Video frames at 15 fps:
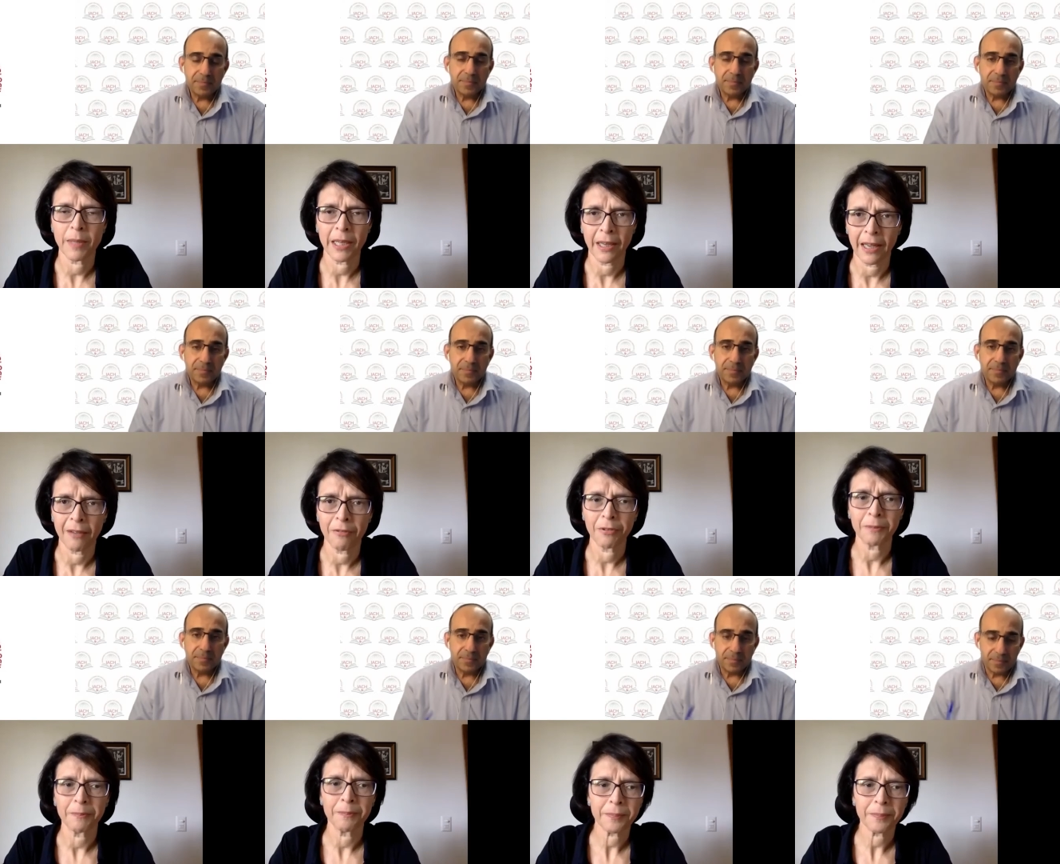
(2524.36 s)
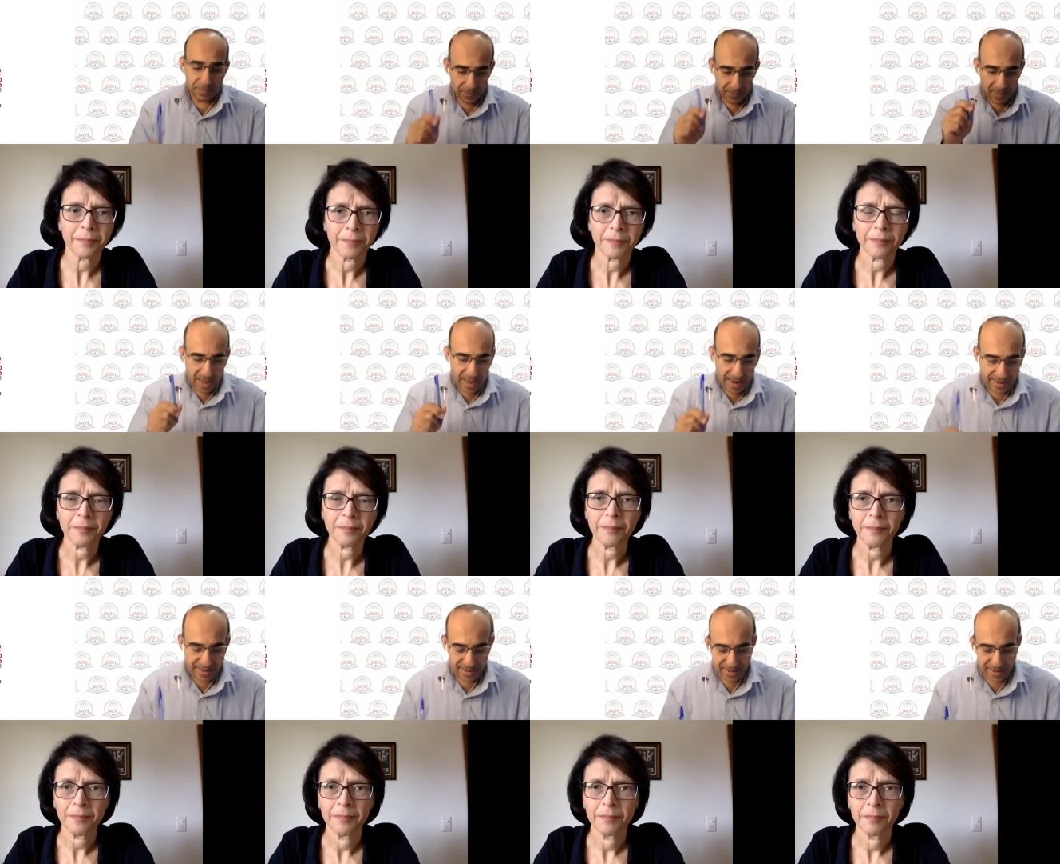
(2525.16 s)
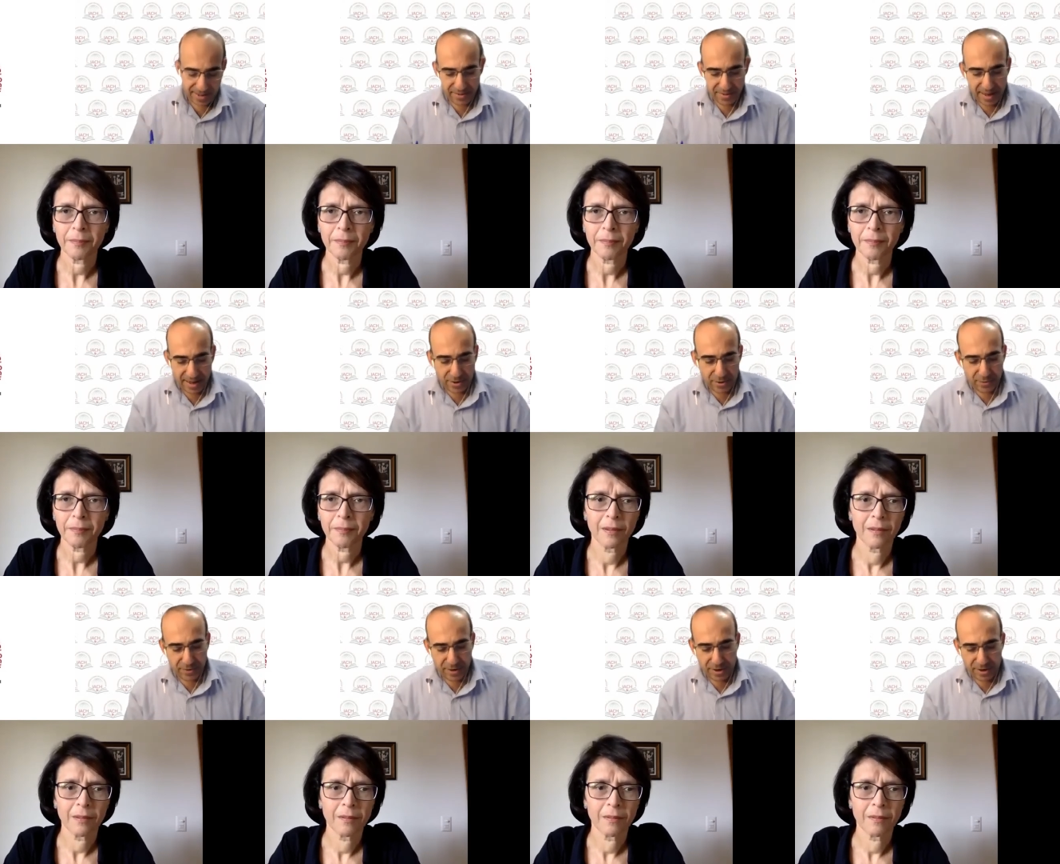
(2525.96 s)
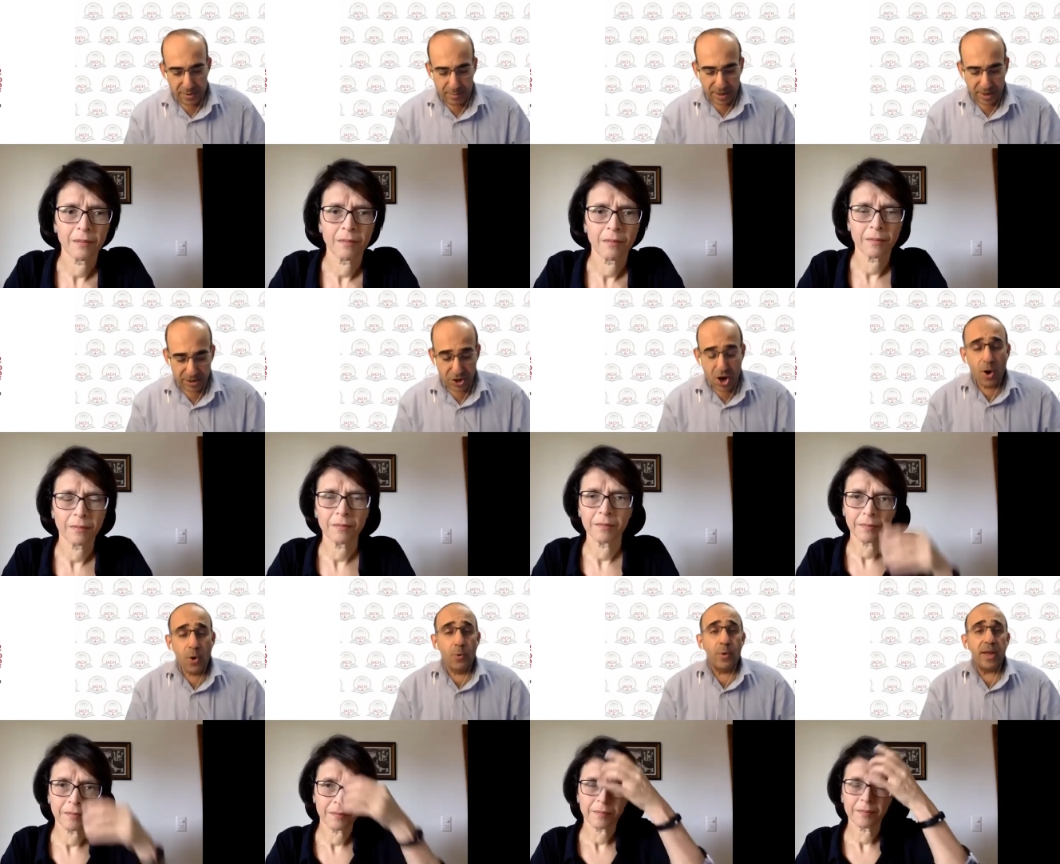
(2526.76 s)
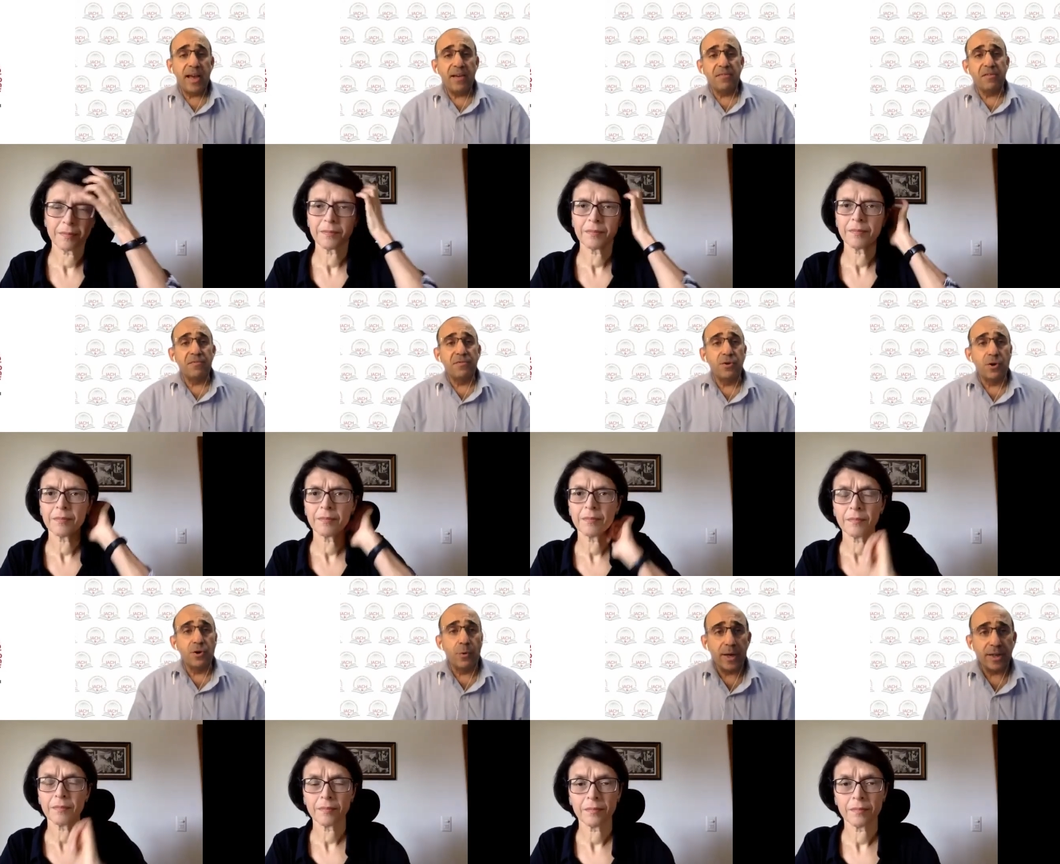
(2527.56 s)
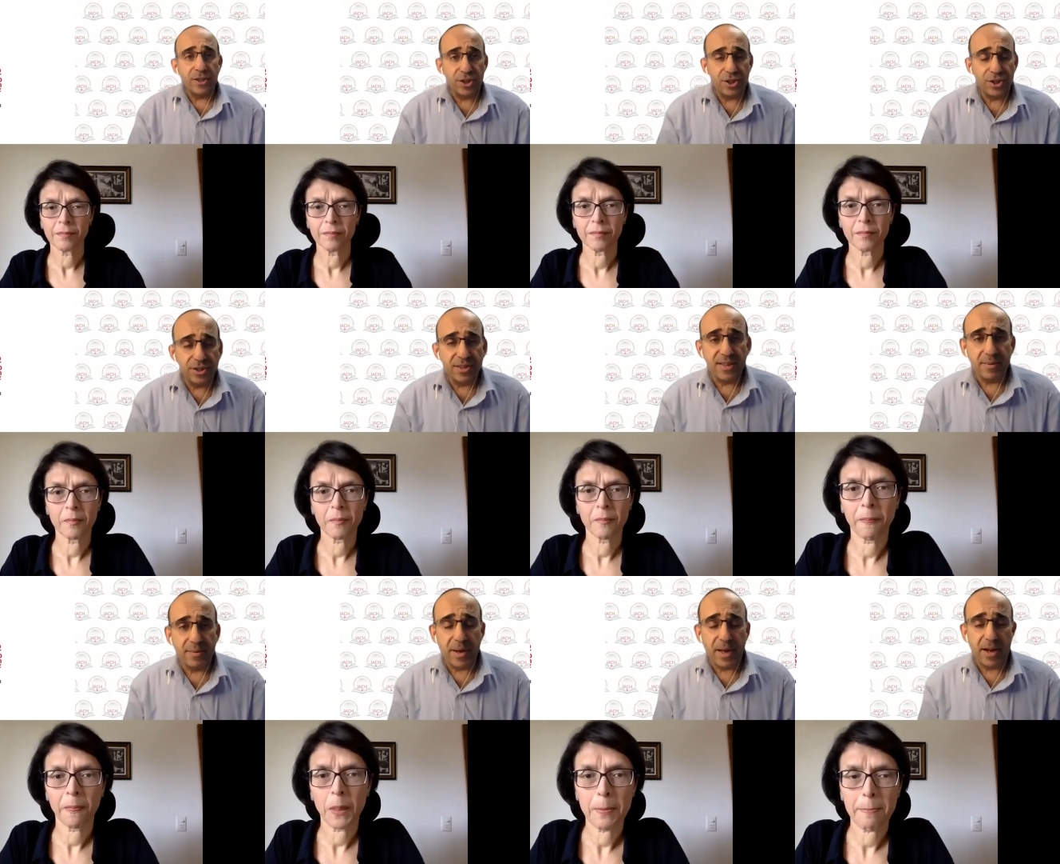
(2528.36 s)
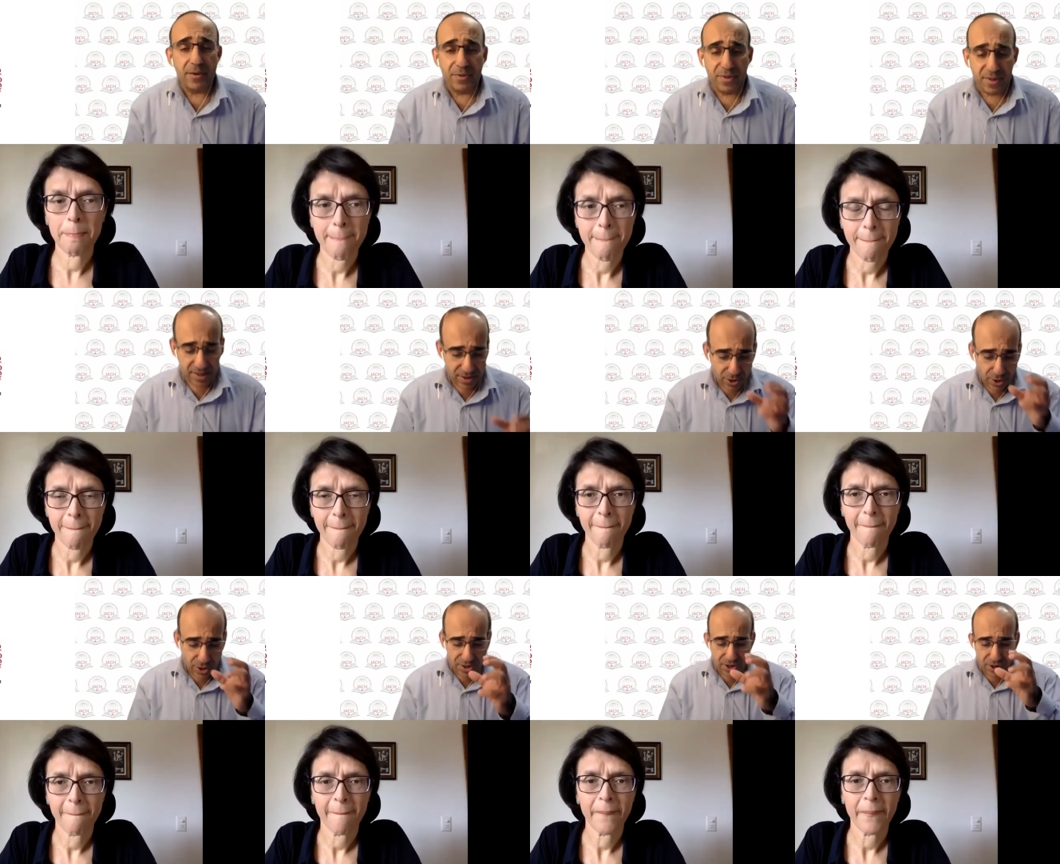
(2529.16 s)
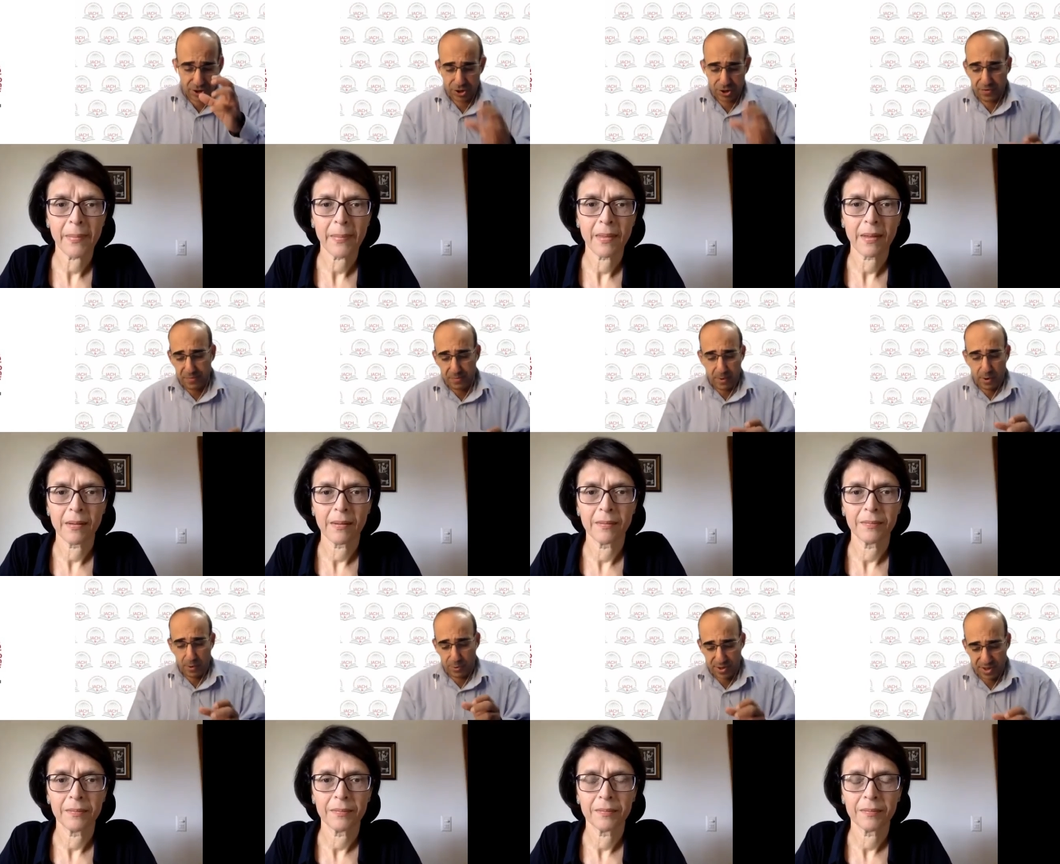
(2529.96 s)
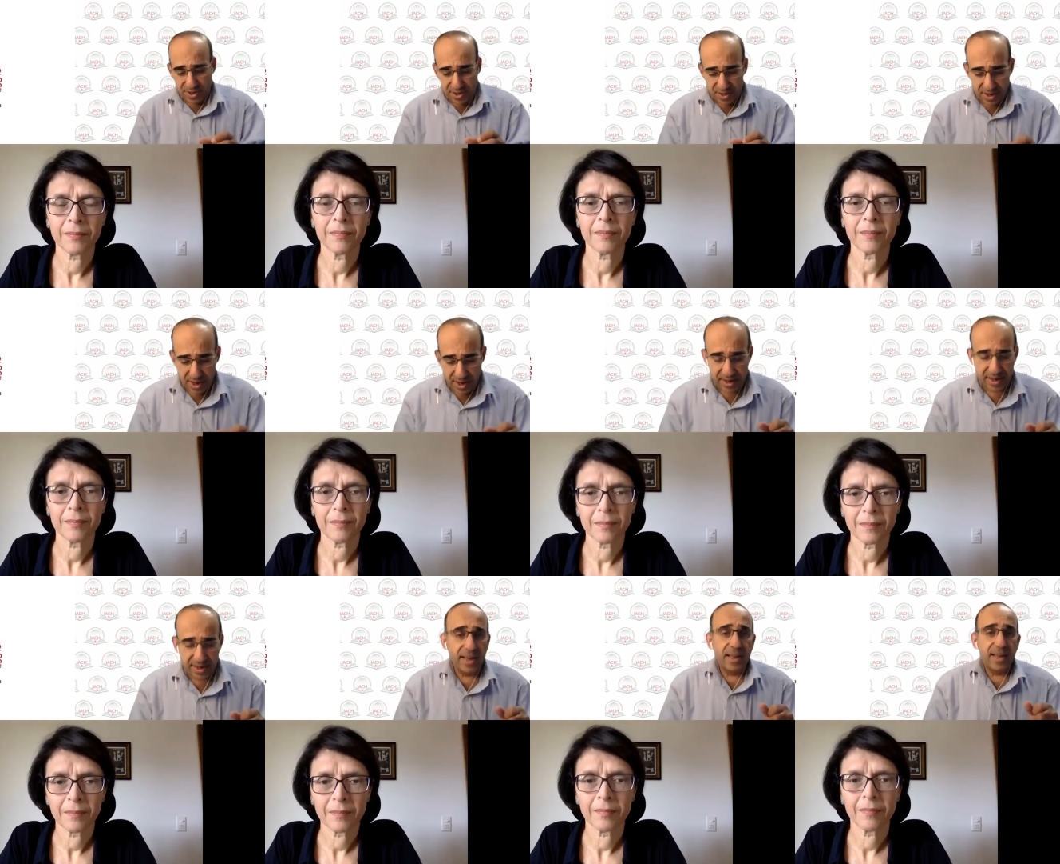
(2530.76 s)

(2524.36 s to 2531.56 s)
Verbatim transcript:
Speaker 1: may have.
Speaker 2: Excellent. Thank you very much. We have a few questions about the dosage of post-Cy.